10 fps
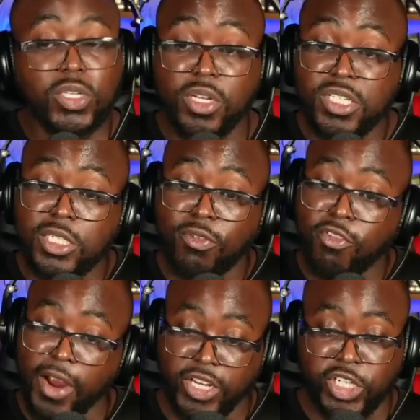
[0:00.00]
So this is
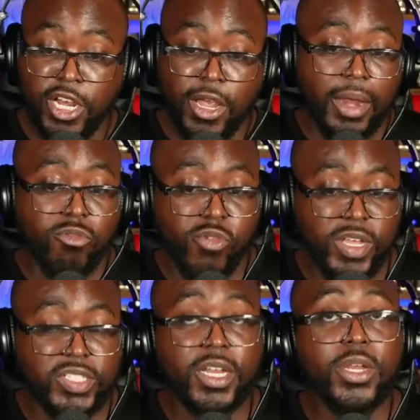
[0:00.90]
fresh and
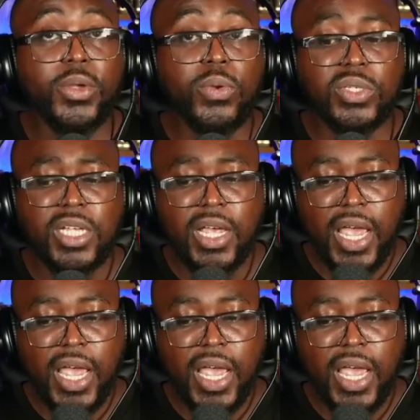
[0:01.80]
recent news